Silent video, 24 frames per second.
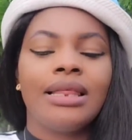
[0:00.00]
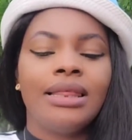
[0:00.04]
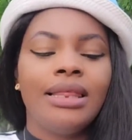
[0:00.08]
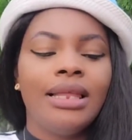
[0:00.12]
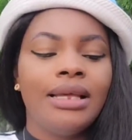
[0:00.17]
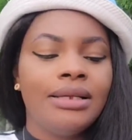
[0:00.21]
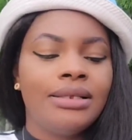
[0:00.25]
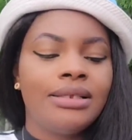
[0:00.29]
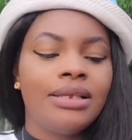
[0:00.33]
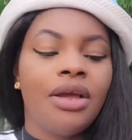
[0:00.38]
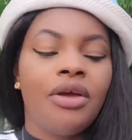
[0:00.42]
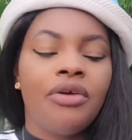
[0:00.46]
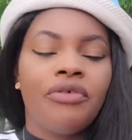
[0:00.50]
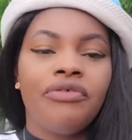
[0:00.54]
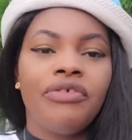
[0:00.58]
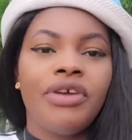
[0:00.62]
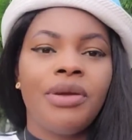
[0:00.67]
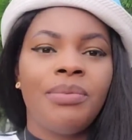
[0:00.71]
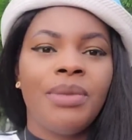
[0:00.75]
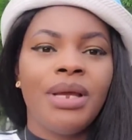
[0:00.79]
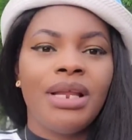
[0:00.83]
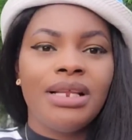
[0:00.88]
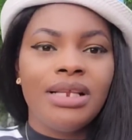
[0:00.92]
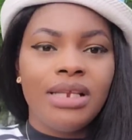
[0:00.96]
this
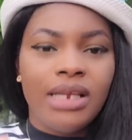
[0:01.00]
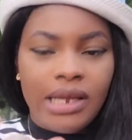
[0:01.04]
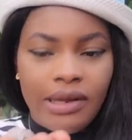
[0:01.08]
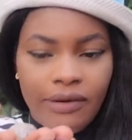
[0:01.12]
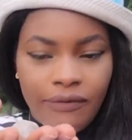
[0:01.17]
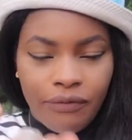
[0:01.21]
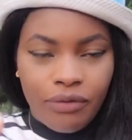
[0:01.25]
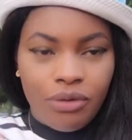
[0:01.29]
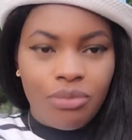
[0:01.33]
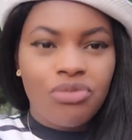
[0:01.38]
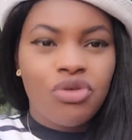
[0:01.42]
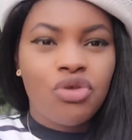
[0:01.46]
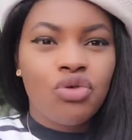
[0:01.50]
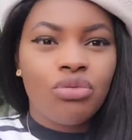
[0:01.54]
remedy from